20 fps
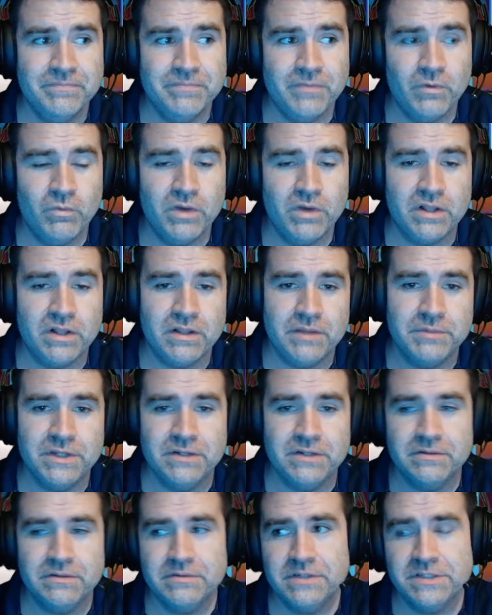Well, I
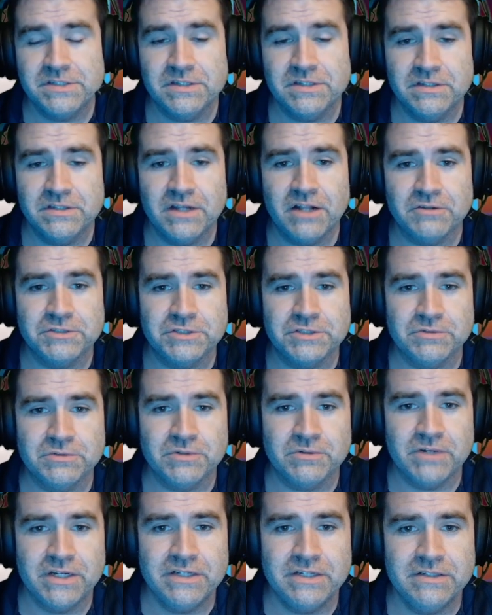mean, it's the dollar store,
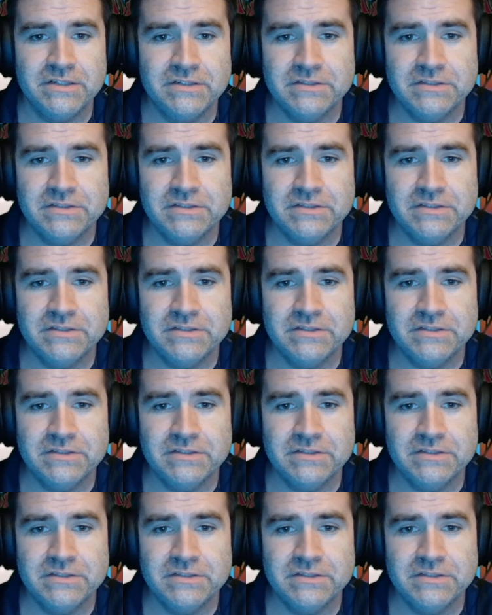right?